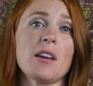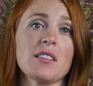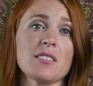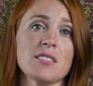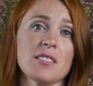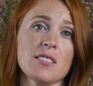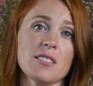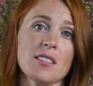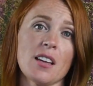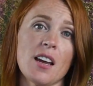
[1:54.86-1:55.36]

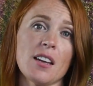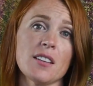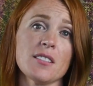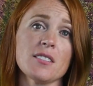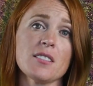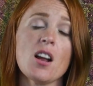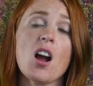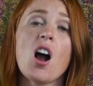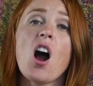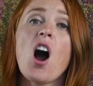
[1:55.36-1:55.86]

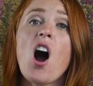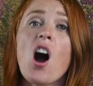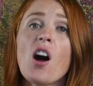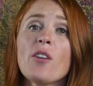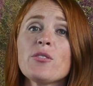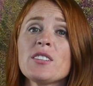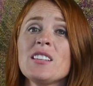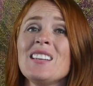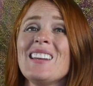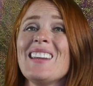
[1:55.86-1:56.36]
pesticides,
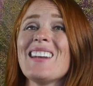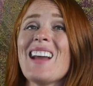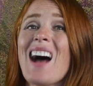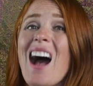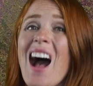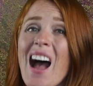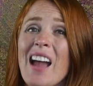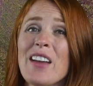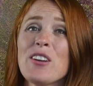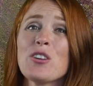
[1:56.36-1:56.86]
often in
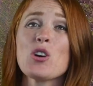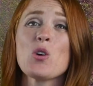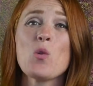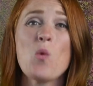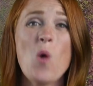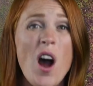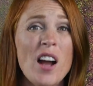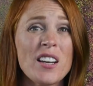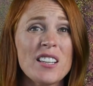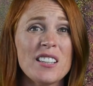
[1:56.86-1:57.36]
higher
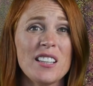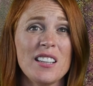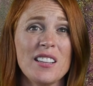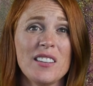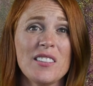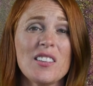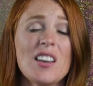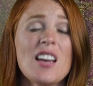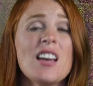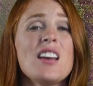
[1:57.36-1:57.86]

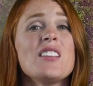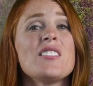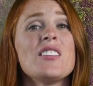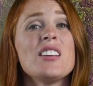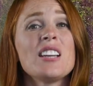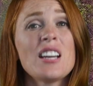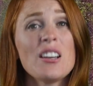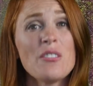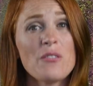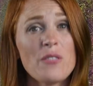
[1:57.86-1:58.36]
quantities,
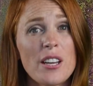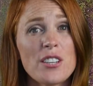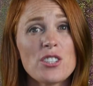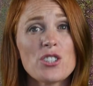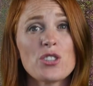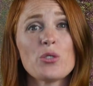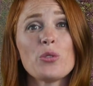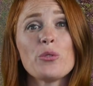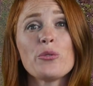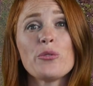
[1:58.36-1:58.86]
than
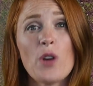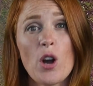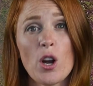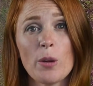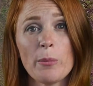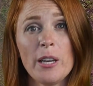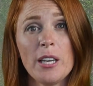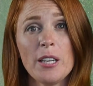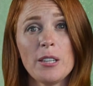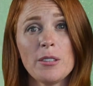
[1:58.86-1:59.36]
conventional
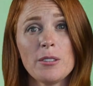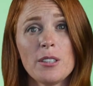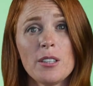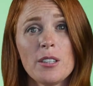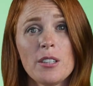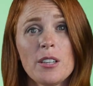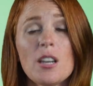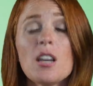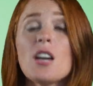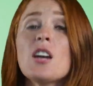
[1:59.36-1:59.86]
farming.
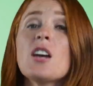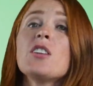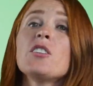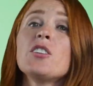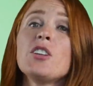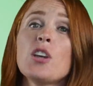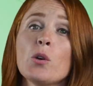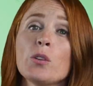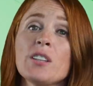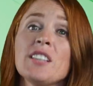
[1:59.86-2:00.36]

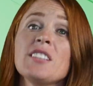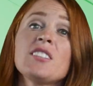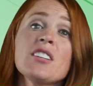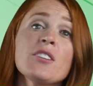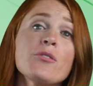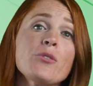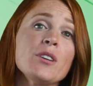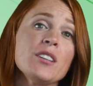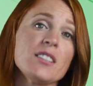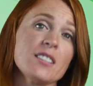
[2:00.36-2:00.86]
The only
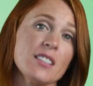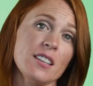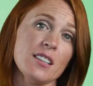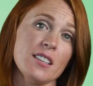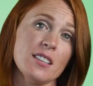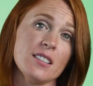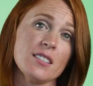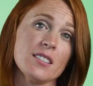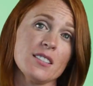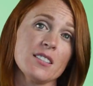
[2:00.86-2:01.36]
difference
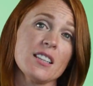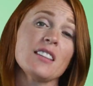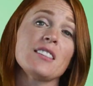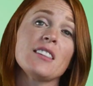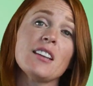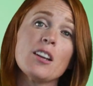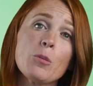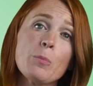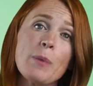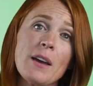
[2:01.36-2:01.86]
is
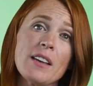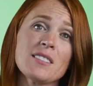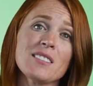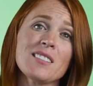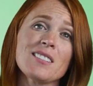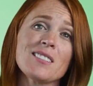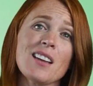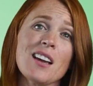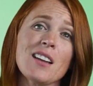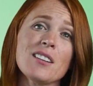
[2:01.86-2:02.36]
that their
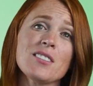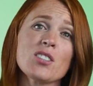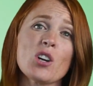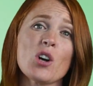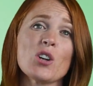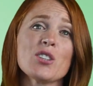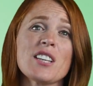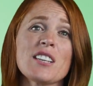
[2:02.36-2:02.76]
pesticides are